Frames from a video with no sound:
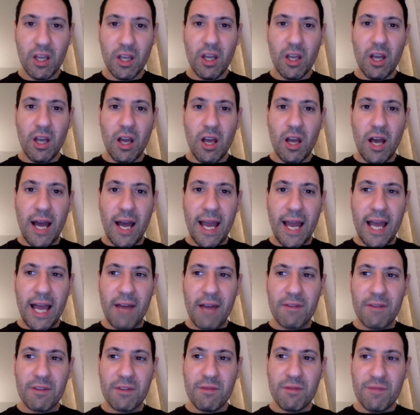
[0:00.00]
I have
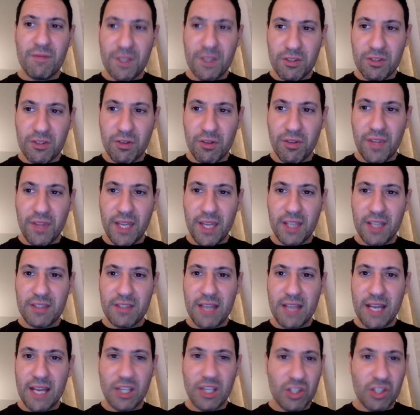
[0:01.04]
some physical things that I
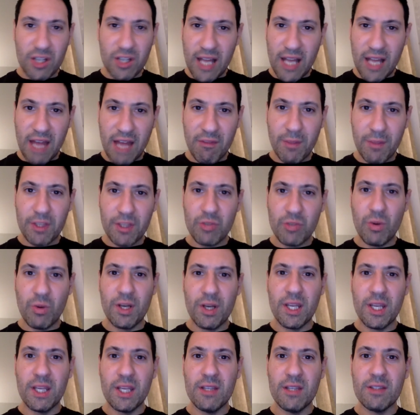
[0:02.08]
shouldn't have in my
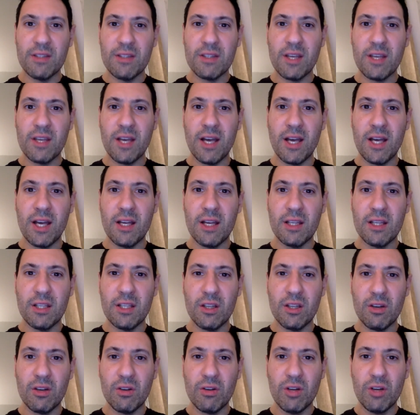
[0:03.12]
20s. Uh, you
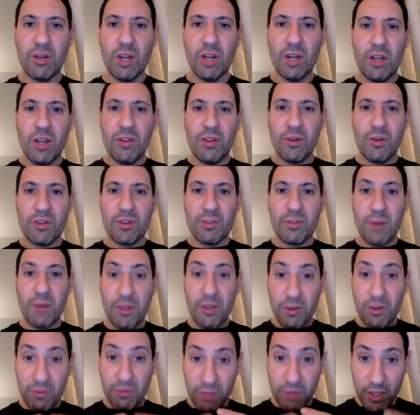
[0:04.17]
know, there were some other,
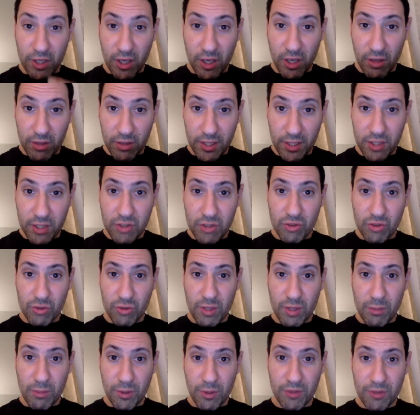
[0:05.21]
you know, extreme
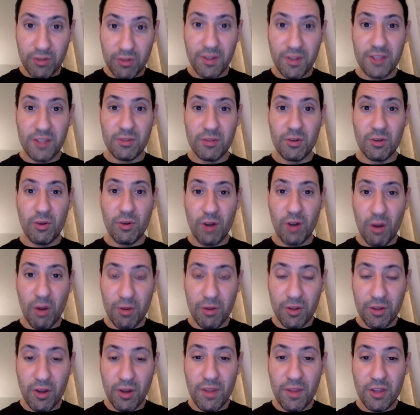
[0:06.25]
personal things that were going on with you.
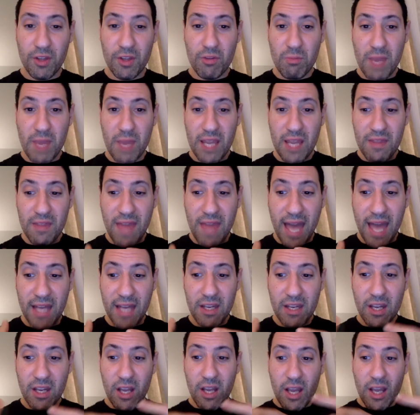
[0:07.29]
And then you made that
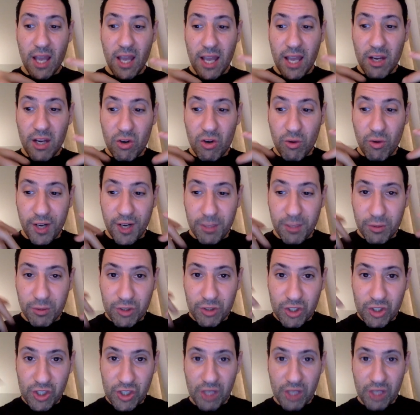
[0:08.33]
incredible
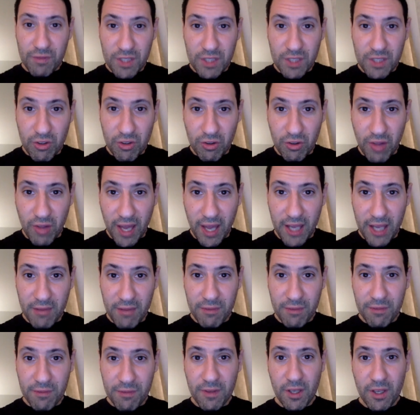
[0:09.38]
shift in your life
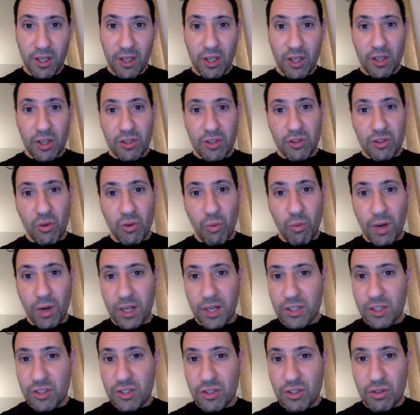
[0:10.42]
to want to
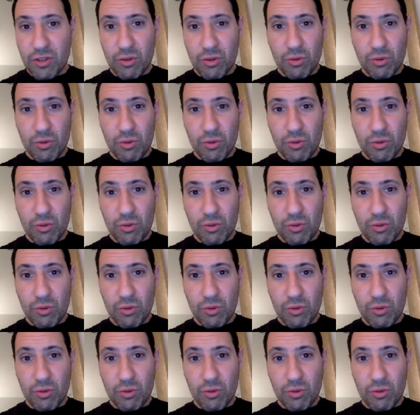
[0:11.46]
do